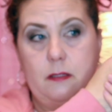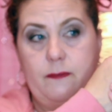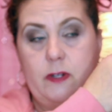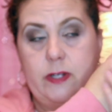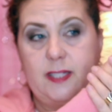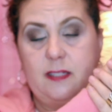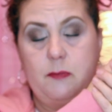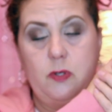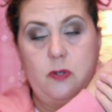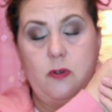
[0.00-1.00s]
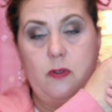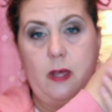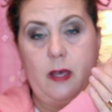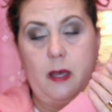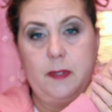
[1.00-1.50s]
very smooth
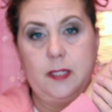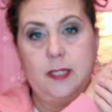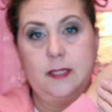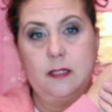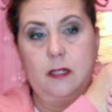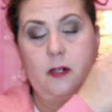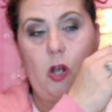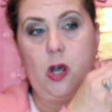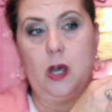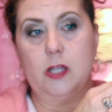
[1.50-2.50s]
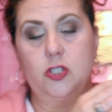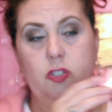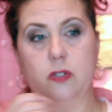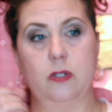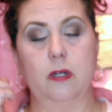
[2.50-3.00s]
um, it doesn't
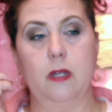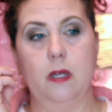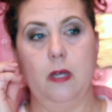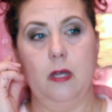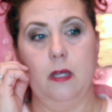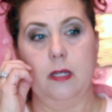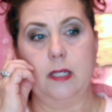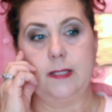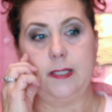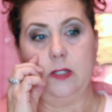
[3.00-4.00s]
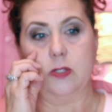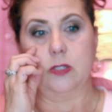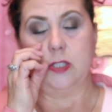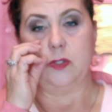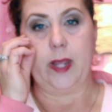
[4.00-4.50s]
cause your
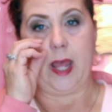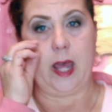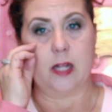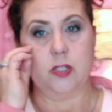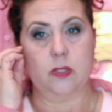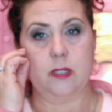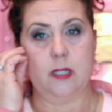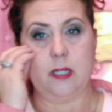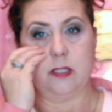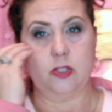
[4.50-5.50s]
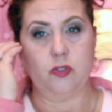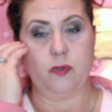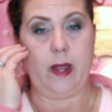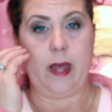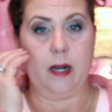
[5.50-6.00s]
concealer to catch on it and to
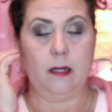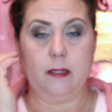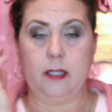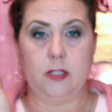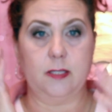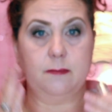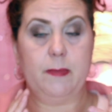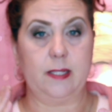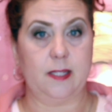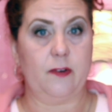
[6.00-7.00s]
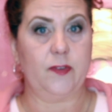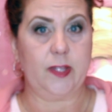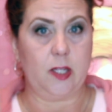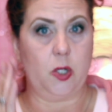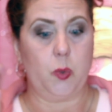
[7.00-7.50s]
drag it just makes
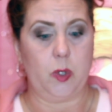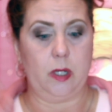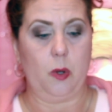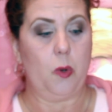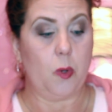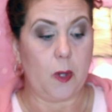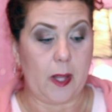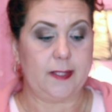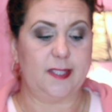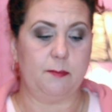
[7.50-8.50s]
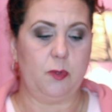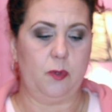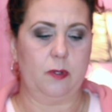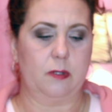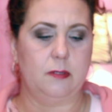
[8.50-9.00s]
everything go on a whole lot
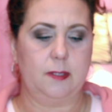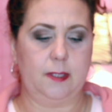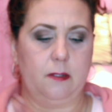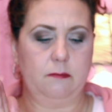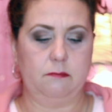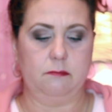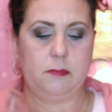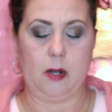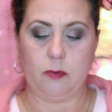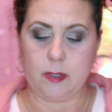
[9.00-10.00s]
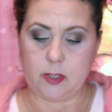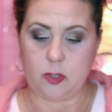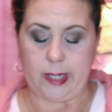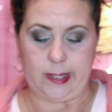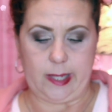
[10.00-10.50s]
smoother so I really
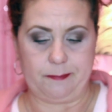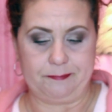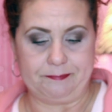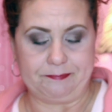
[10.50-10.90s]
do like that